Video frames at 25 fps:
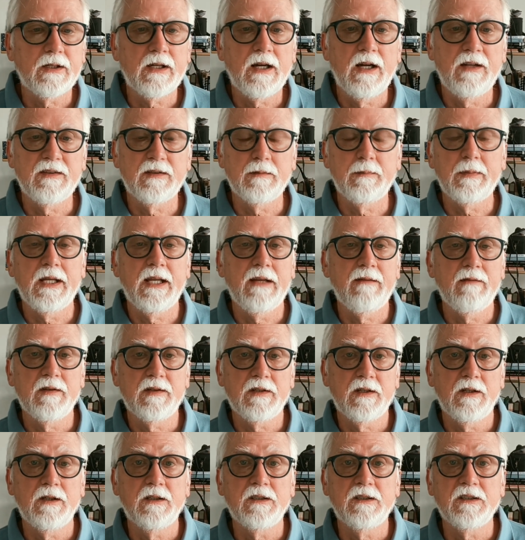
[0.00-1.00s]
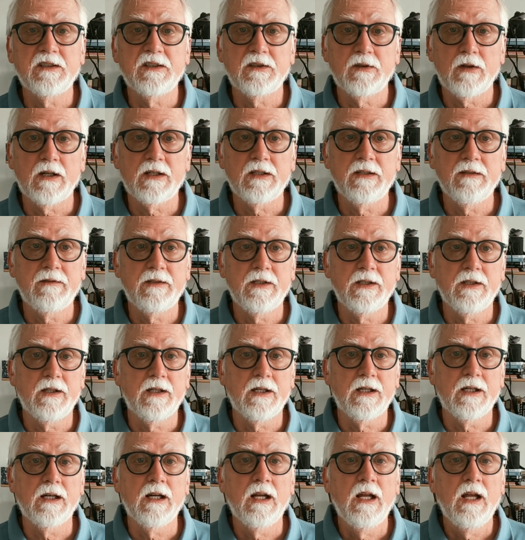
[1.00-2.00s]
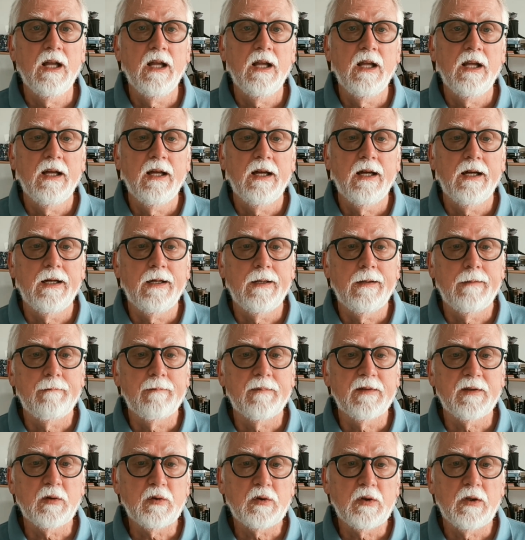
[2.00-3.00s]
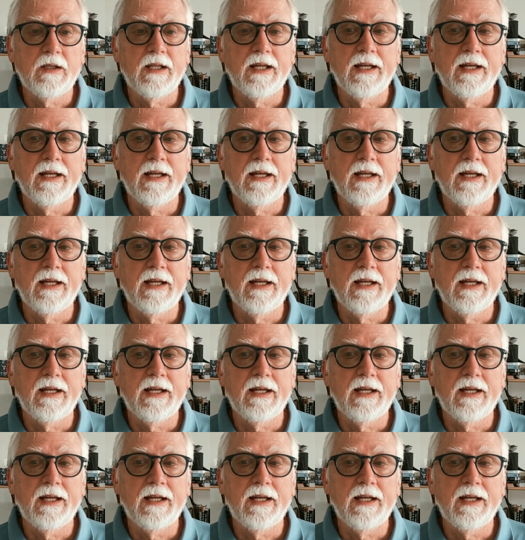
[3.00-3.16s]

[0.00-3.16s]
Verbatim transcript: kinds of behaviors that are destructive to their um, social